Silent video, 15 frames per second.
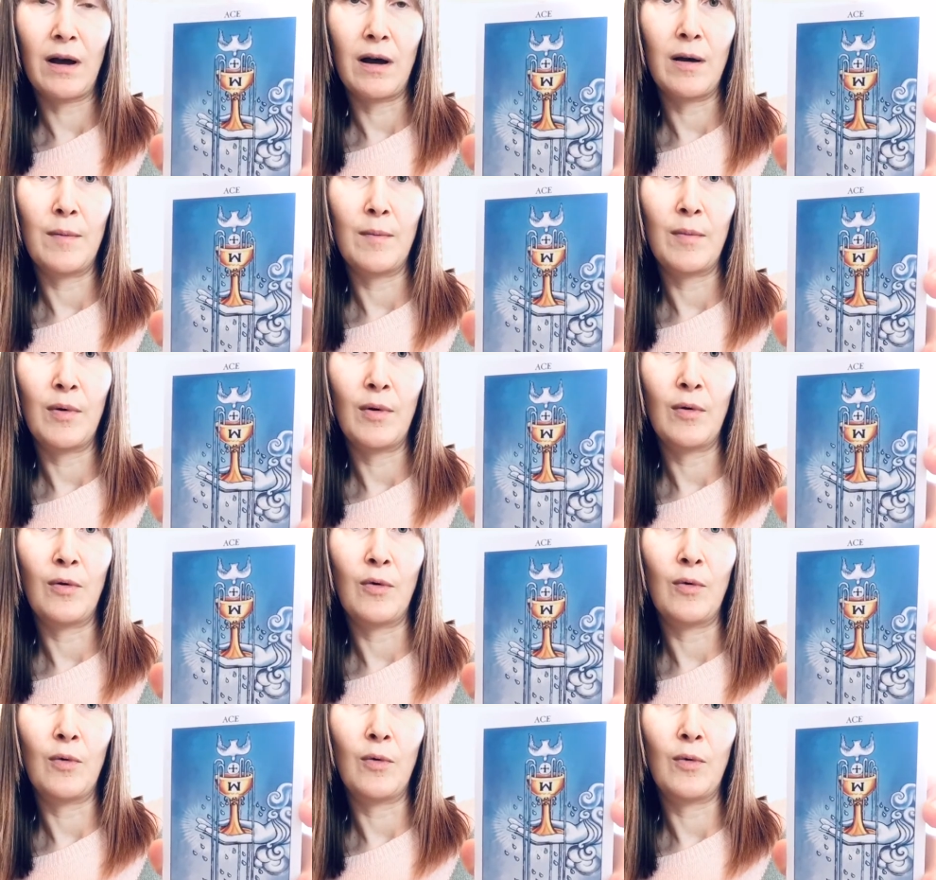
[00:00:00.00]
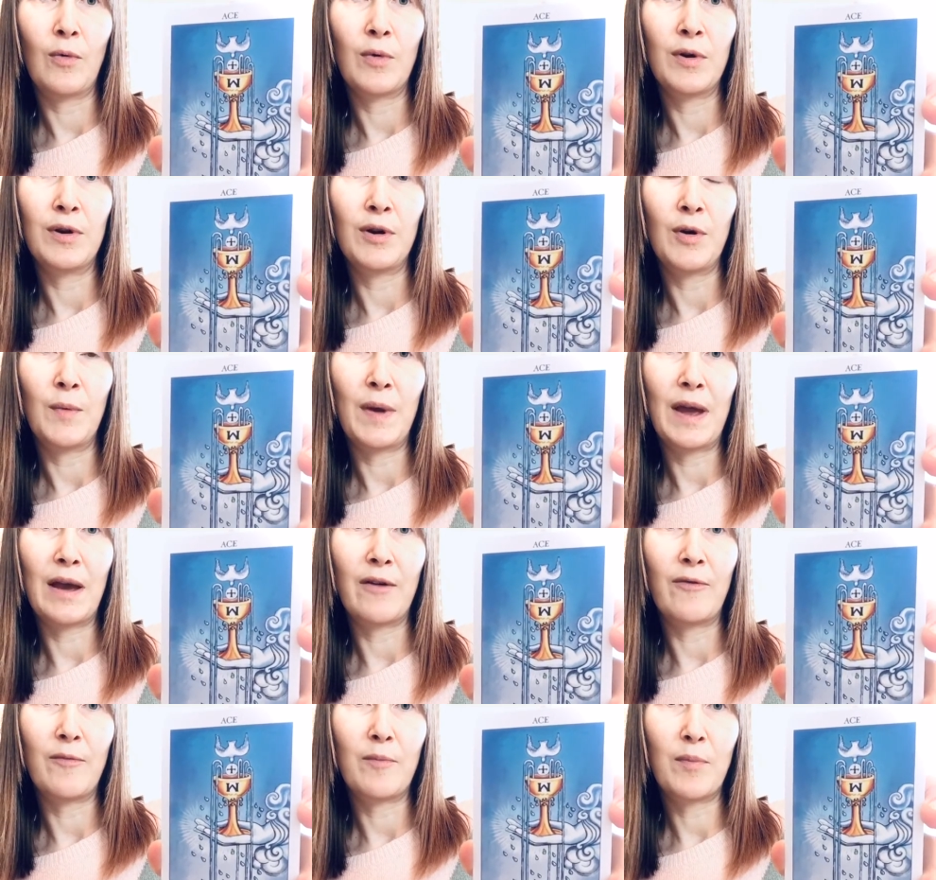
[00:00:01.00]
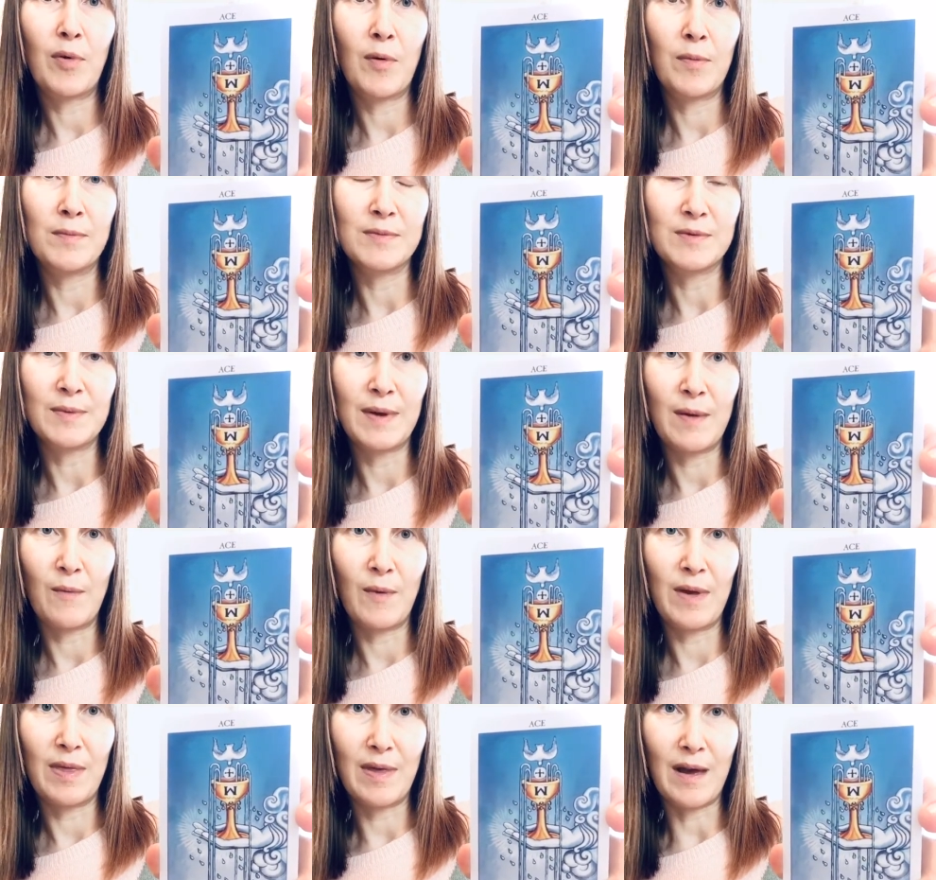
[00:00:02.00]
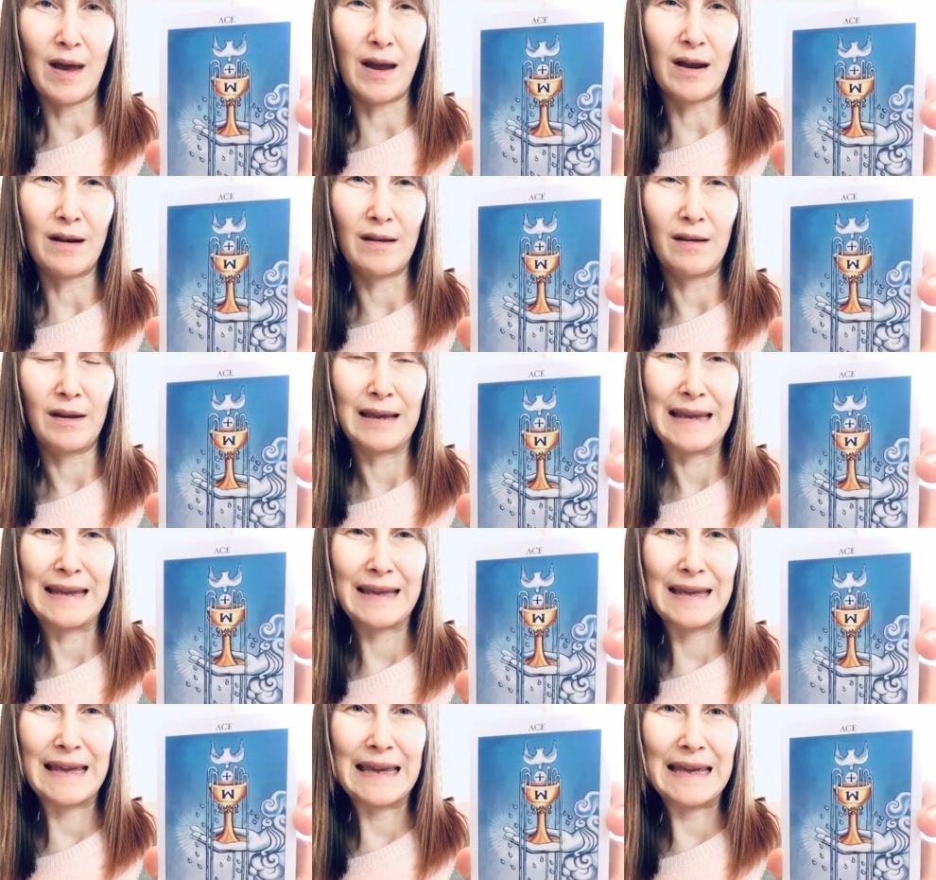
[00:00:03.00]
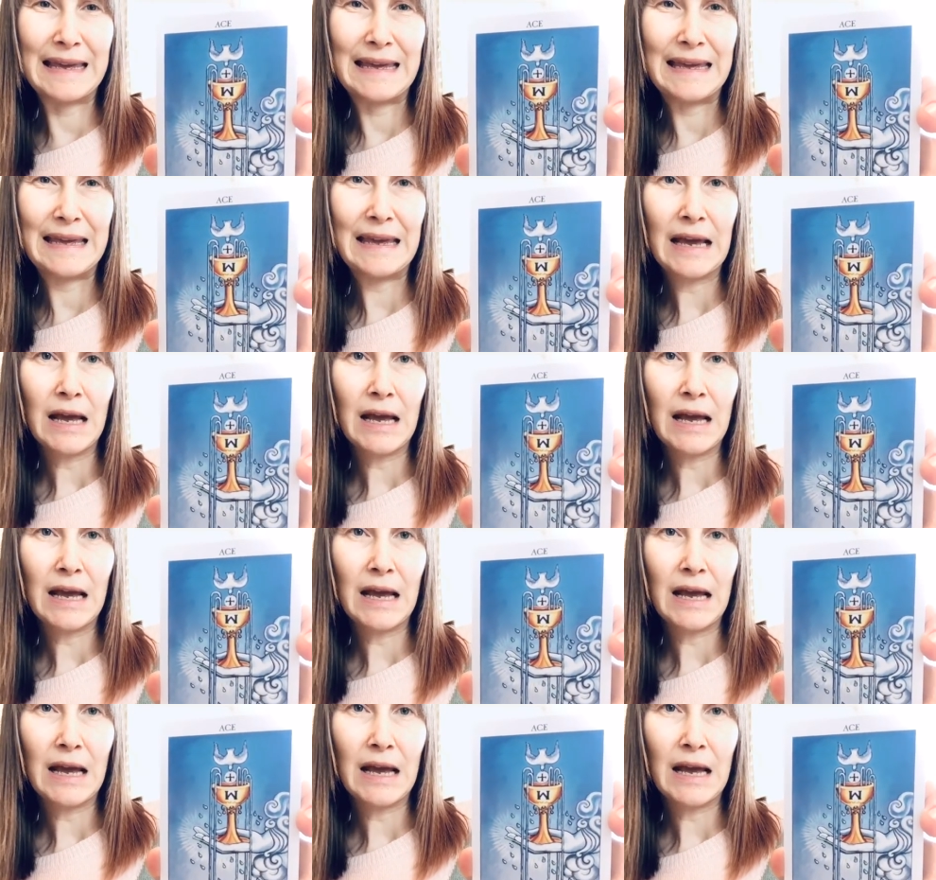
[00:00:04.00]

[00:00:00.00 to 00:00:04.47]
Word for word: um, or you know, we have problems with with that like key